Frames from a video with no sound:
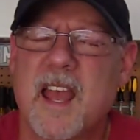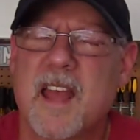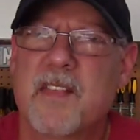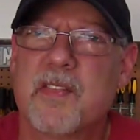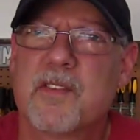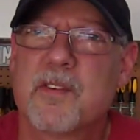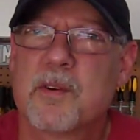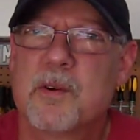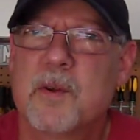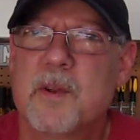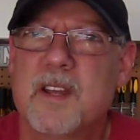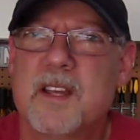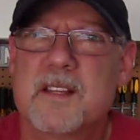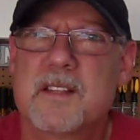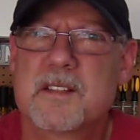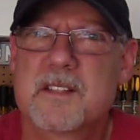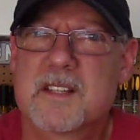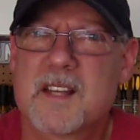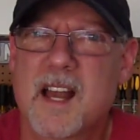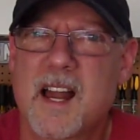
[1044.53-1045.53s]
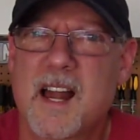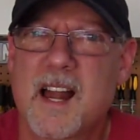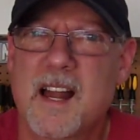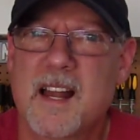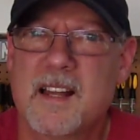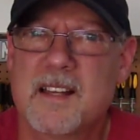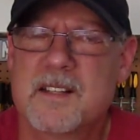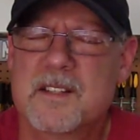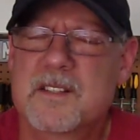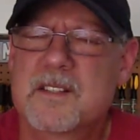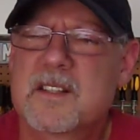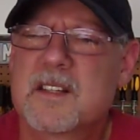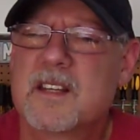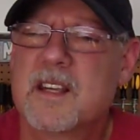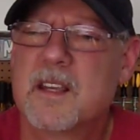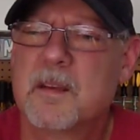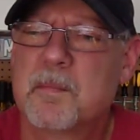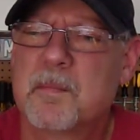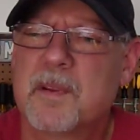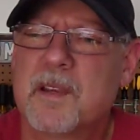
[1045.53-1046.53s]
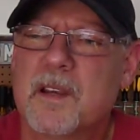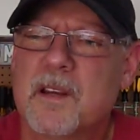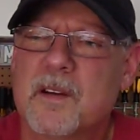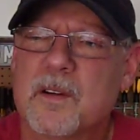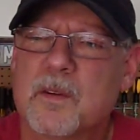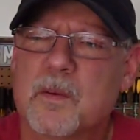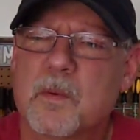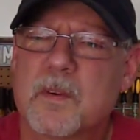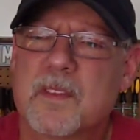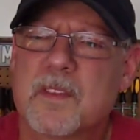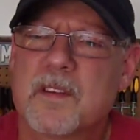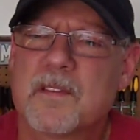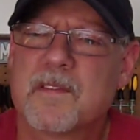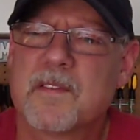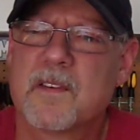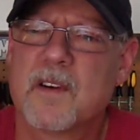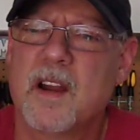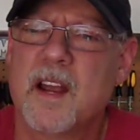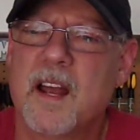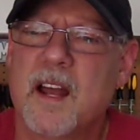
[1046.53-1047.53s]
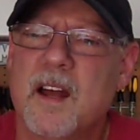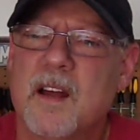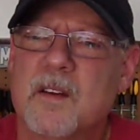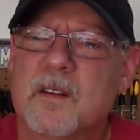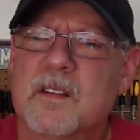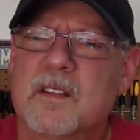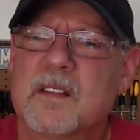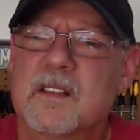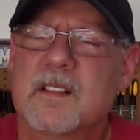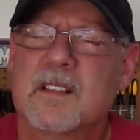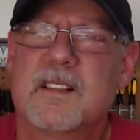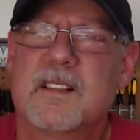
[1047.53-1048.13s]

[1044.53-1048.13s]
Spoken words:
and through his eyes he peered with a frown.